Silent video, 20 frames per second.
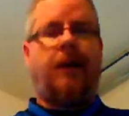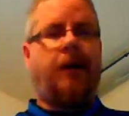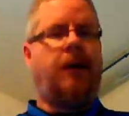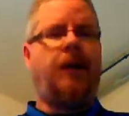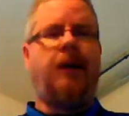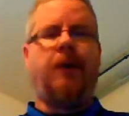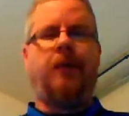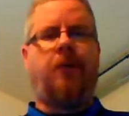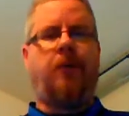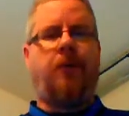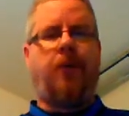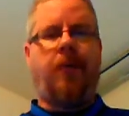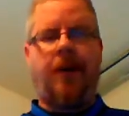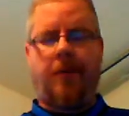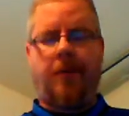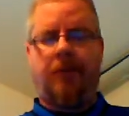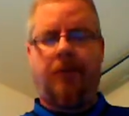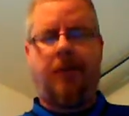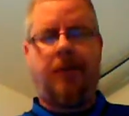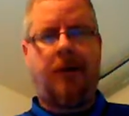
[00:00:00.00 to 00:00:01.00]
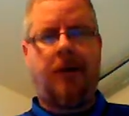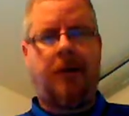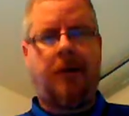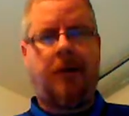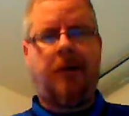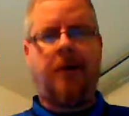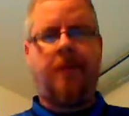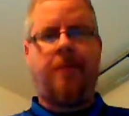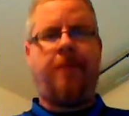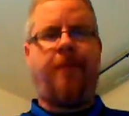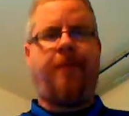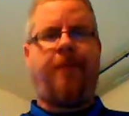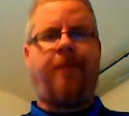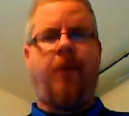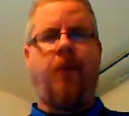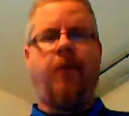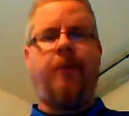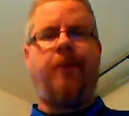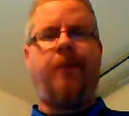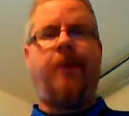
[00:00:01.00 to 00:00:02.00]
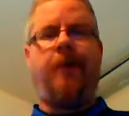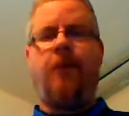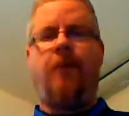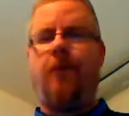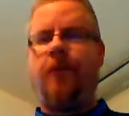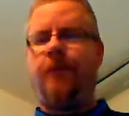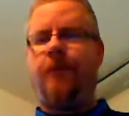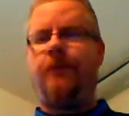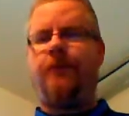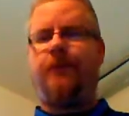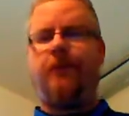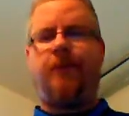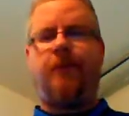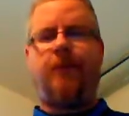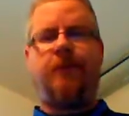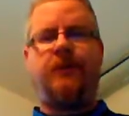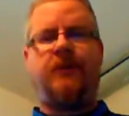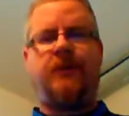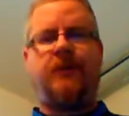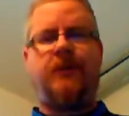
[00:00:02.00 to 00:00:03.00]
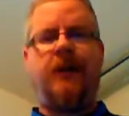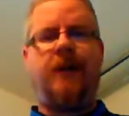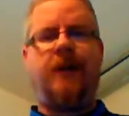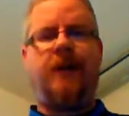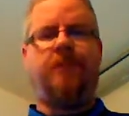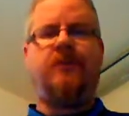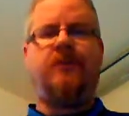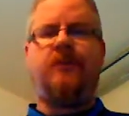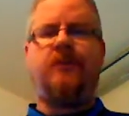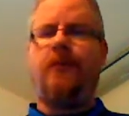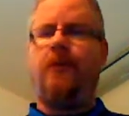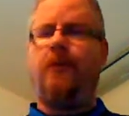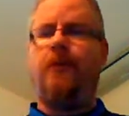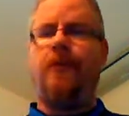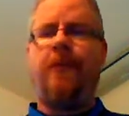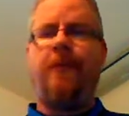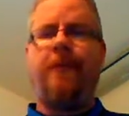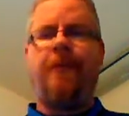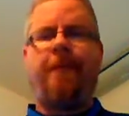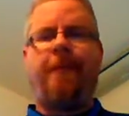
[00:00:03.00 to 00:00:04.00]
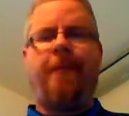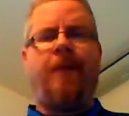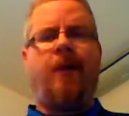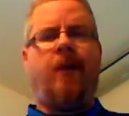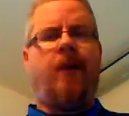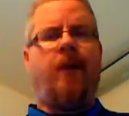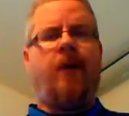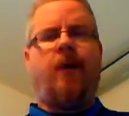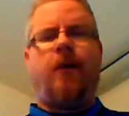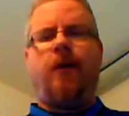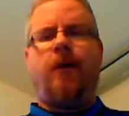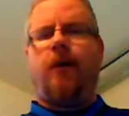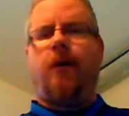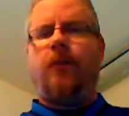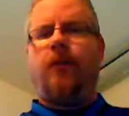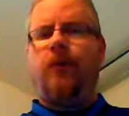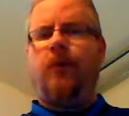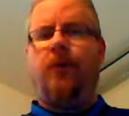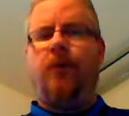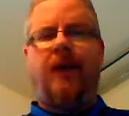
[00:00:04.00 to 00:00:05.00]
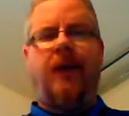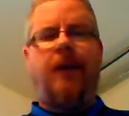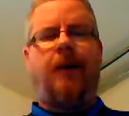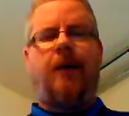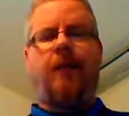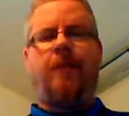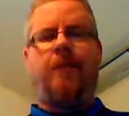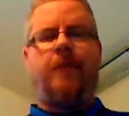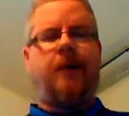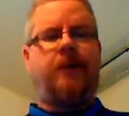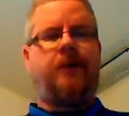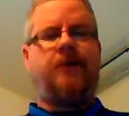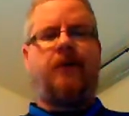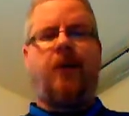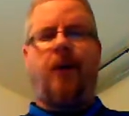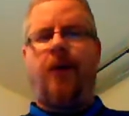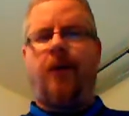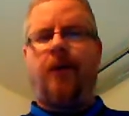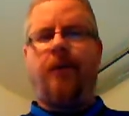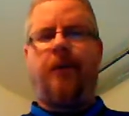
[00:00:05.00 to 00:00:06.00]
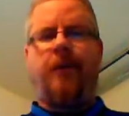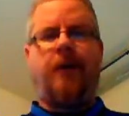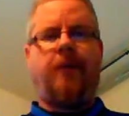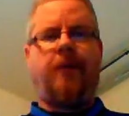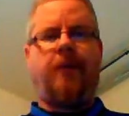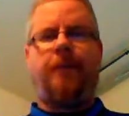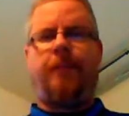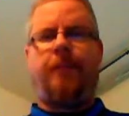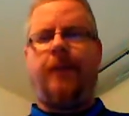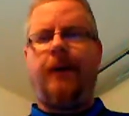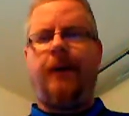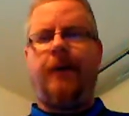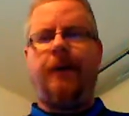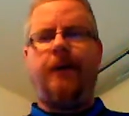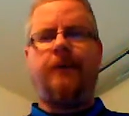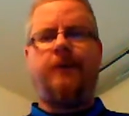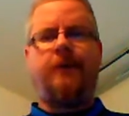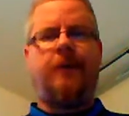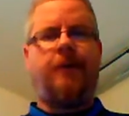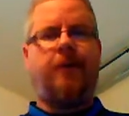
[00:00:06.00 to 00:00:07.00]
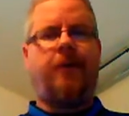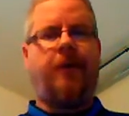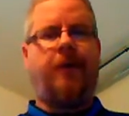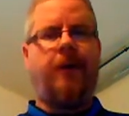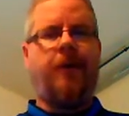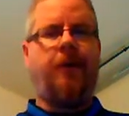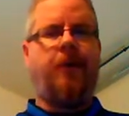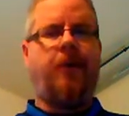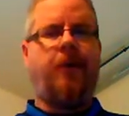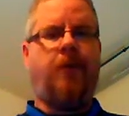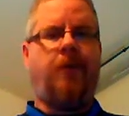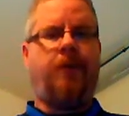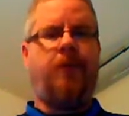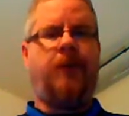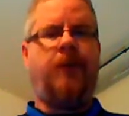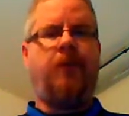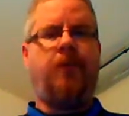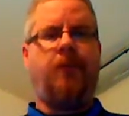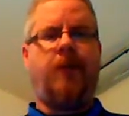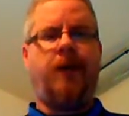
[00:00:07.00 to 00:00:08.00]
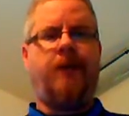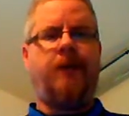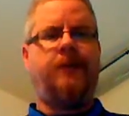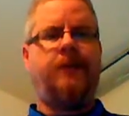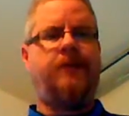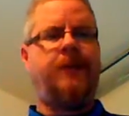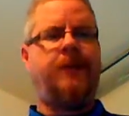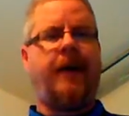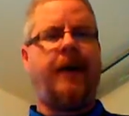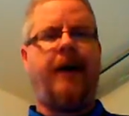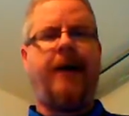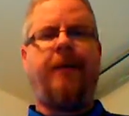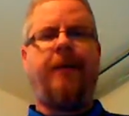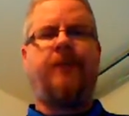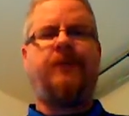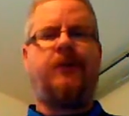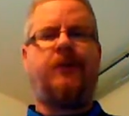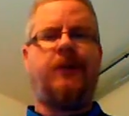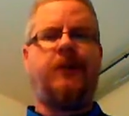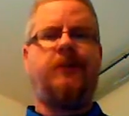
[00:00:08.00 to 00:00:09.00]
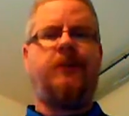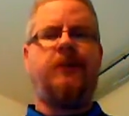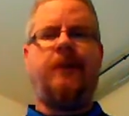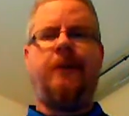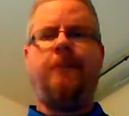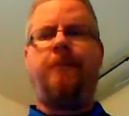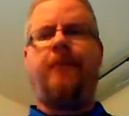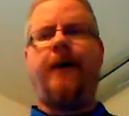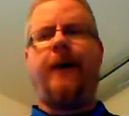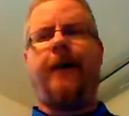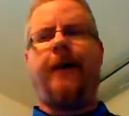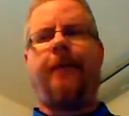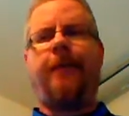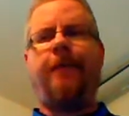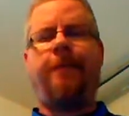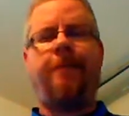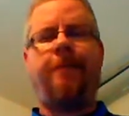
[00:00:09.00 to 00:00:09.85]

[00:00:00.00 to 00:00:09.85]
Incredible income for the owners of those teams. So unique amongst all the other players, they're the only ones that have such an impact.